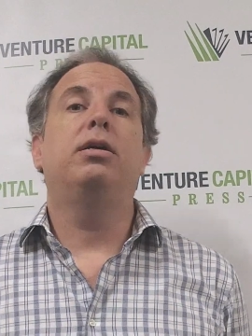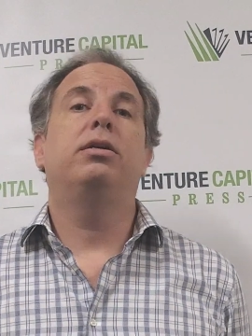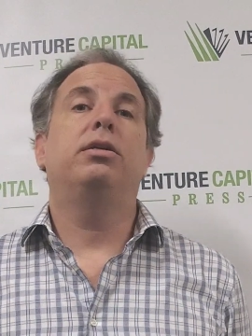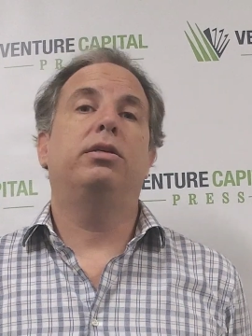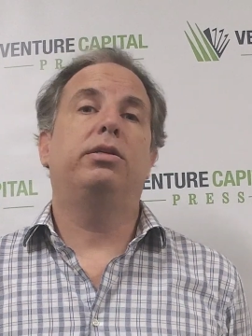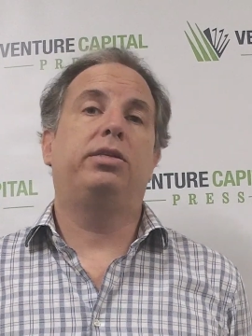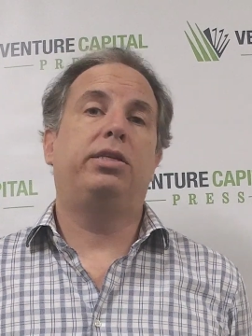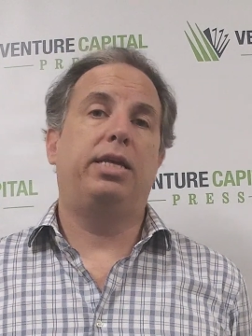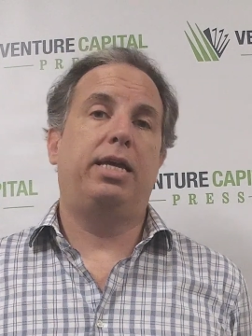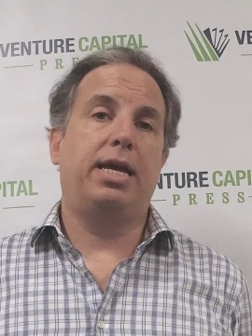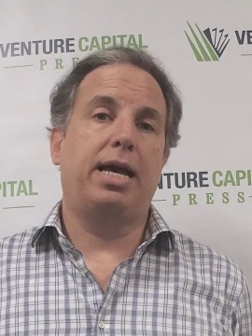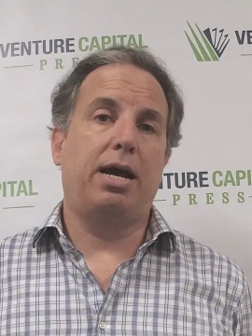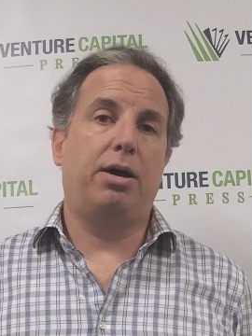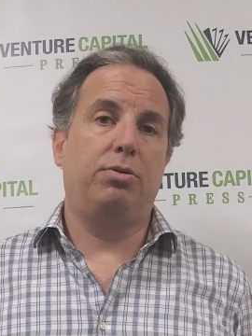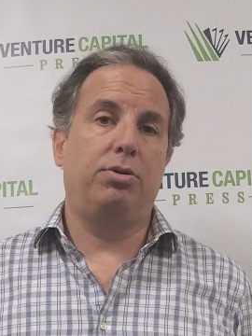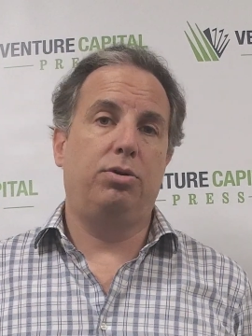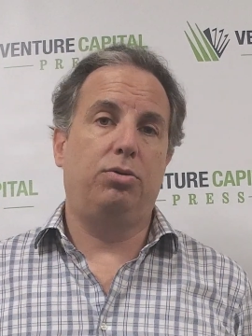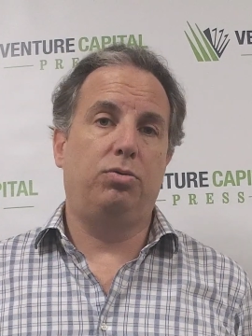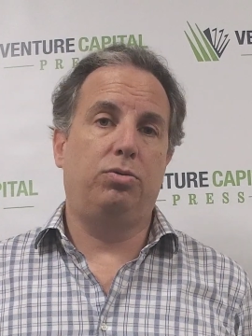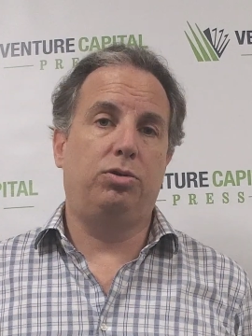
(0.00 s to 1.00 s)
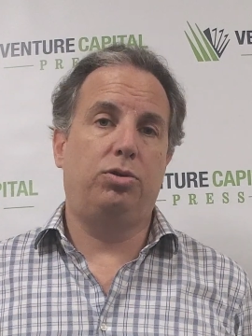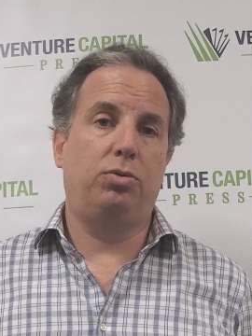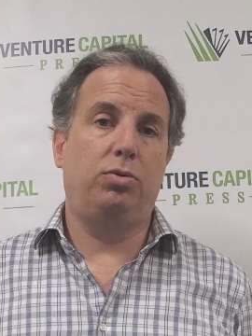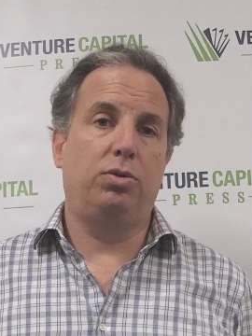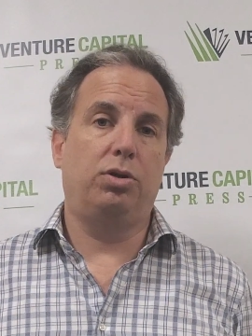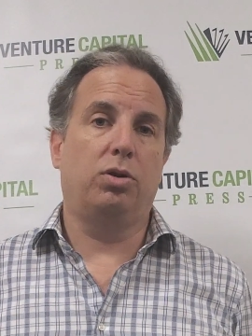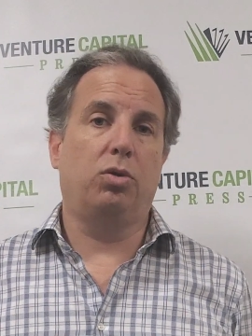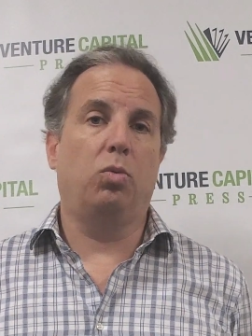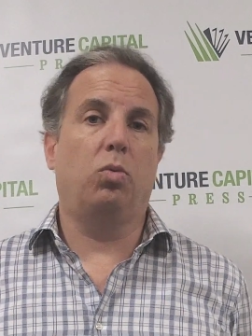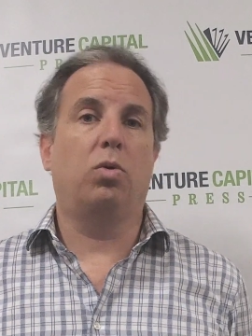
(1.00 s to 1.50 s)
to see how you do
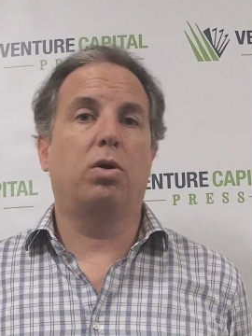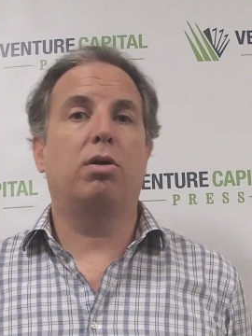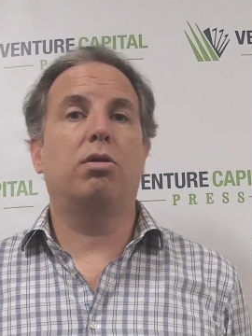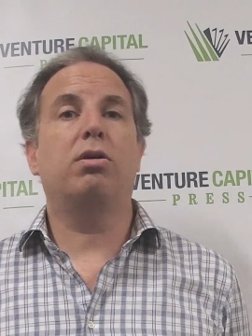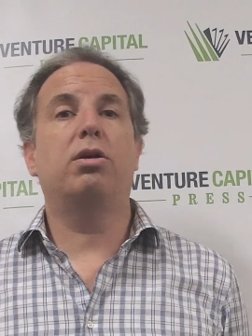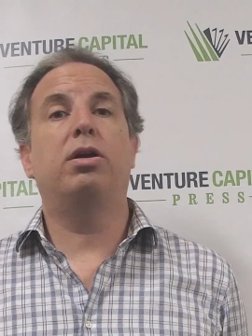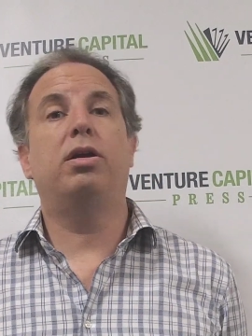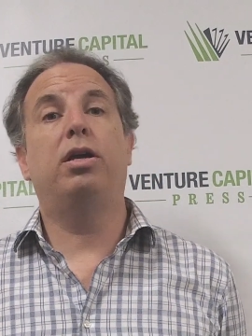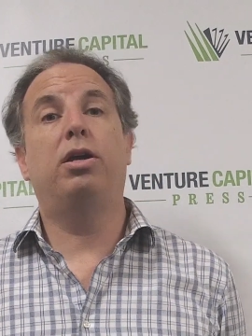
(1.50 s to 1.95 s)
your work